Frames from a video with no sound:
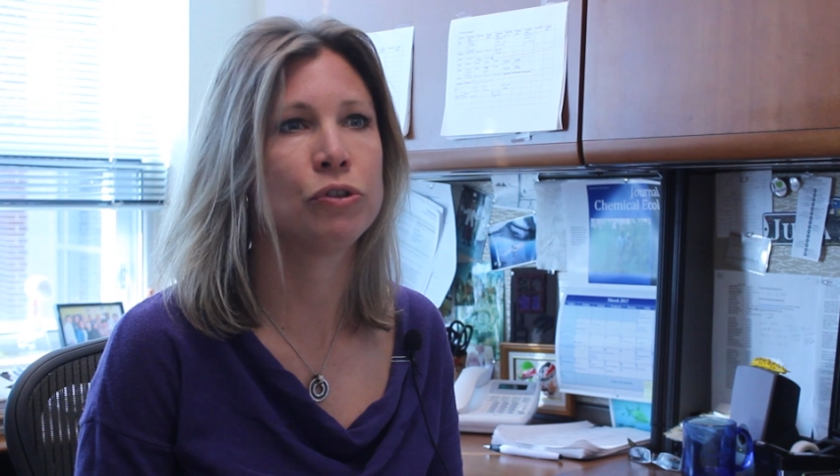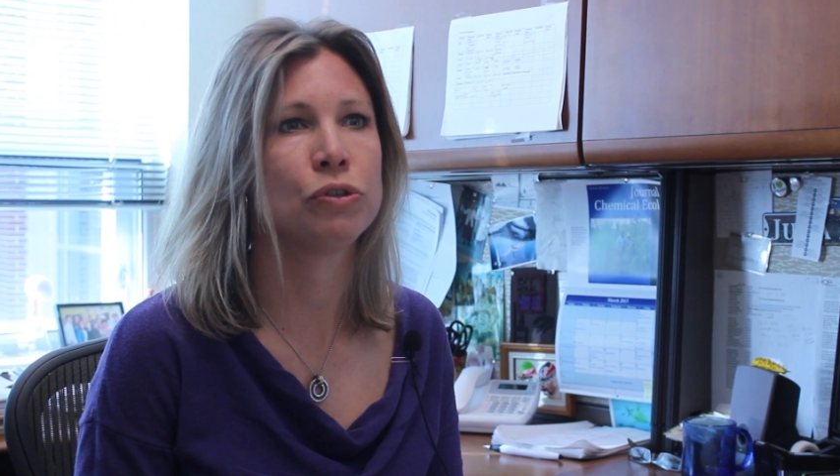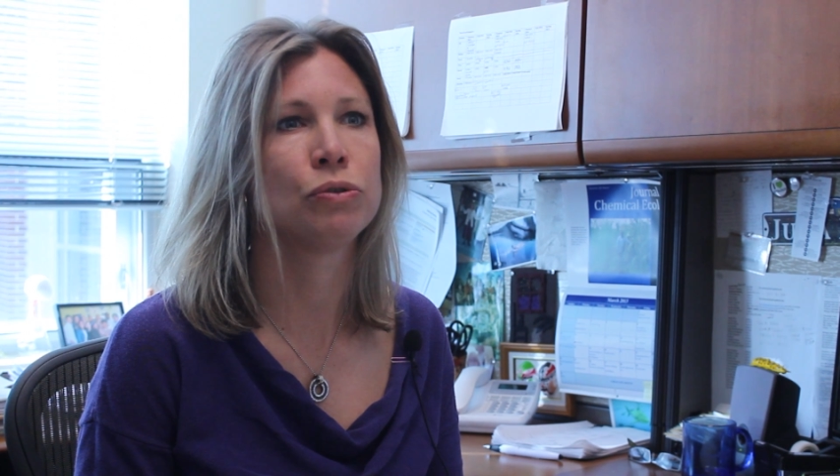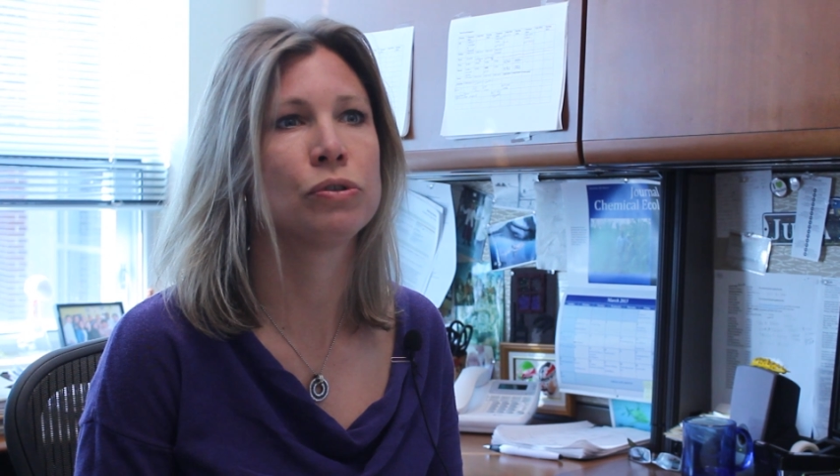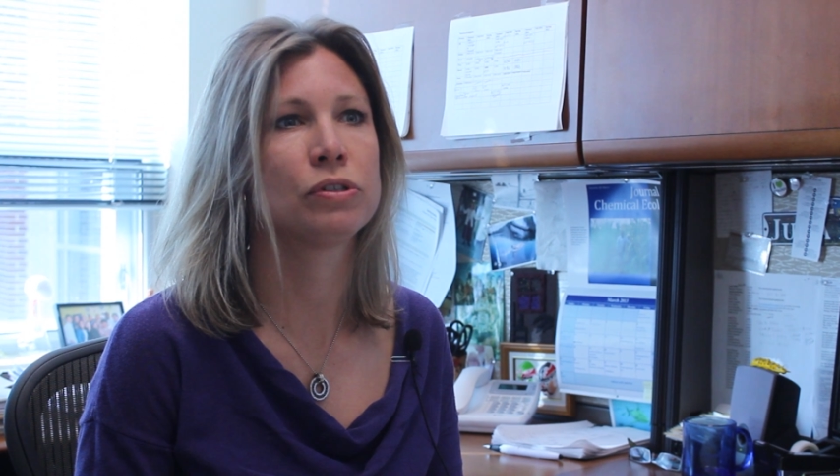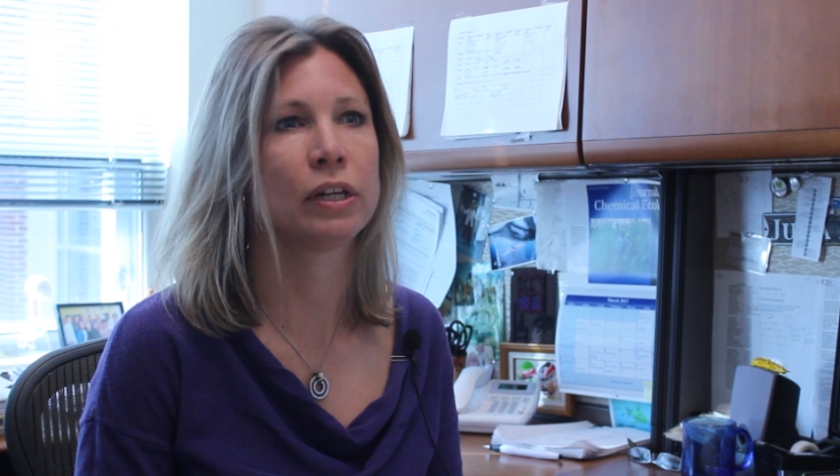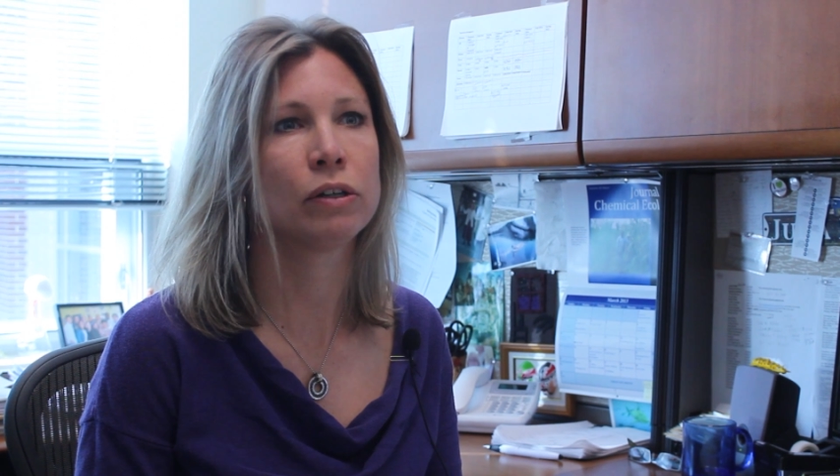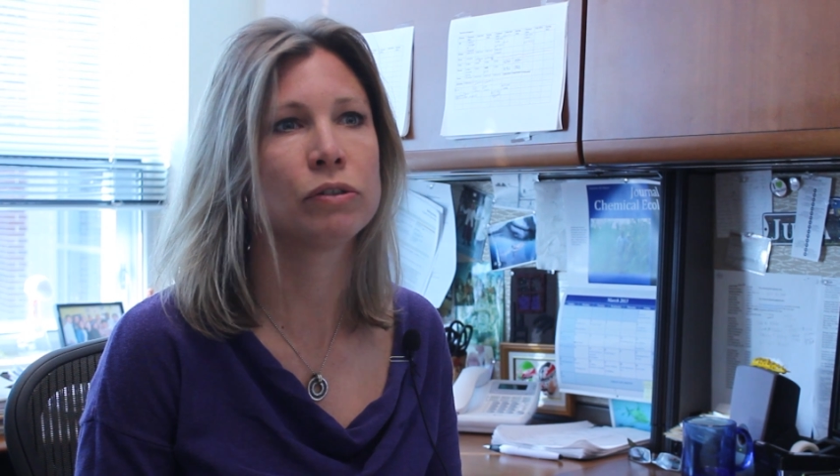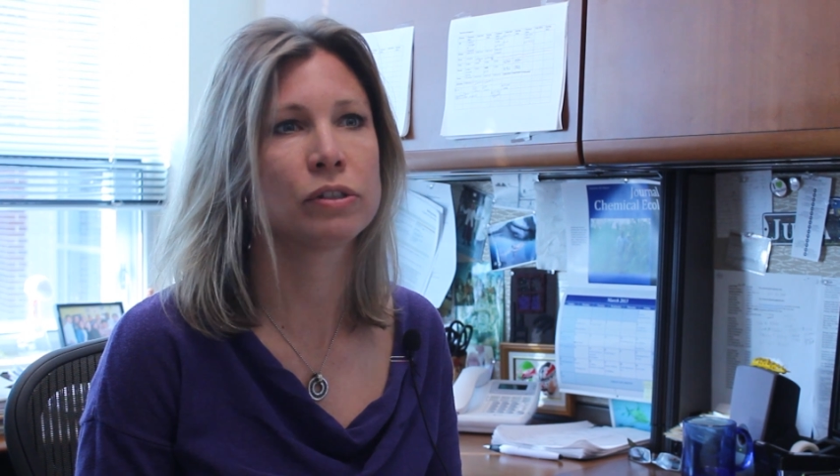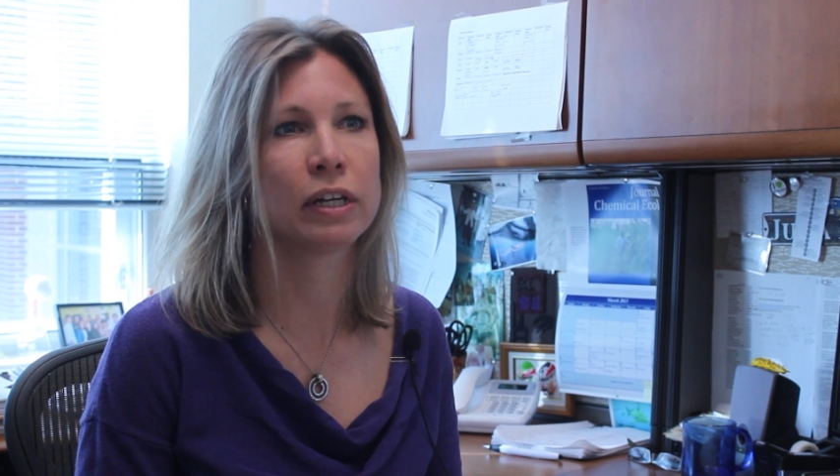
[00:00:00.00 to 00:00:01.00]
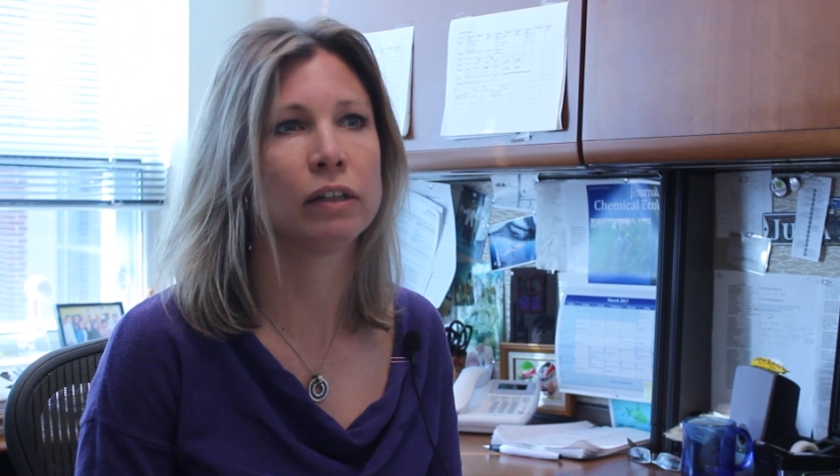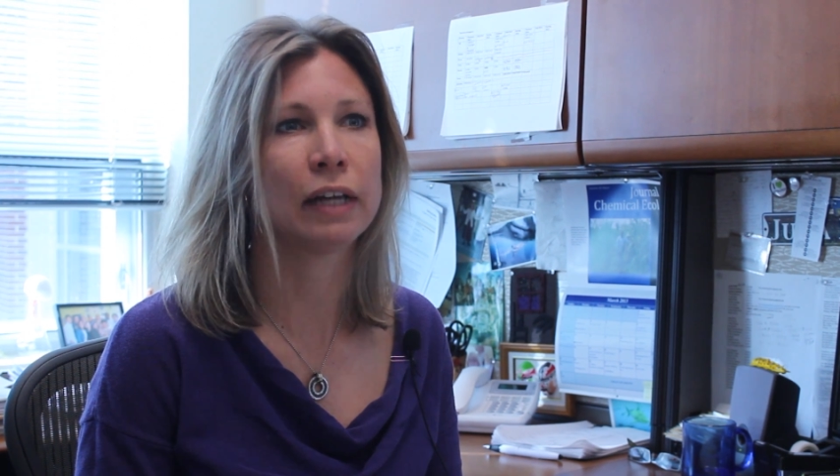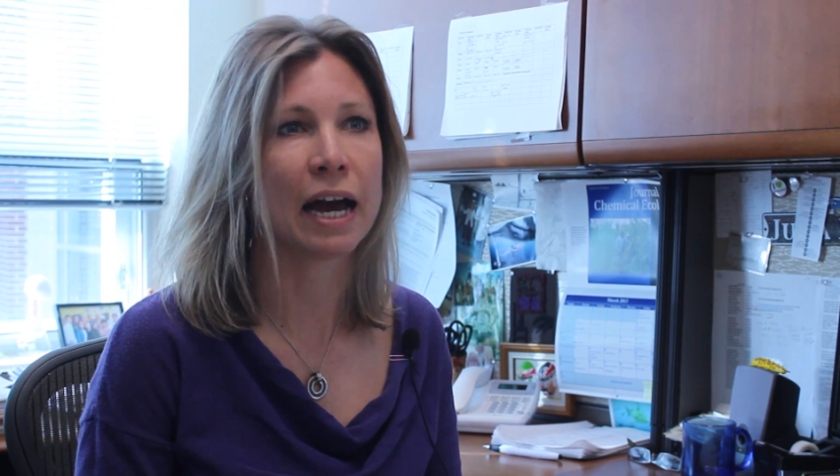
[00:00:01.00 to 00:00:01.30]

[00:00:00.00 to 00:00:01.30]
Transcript: do single-celled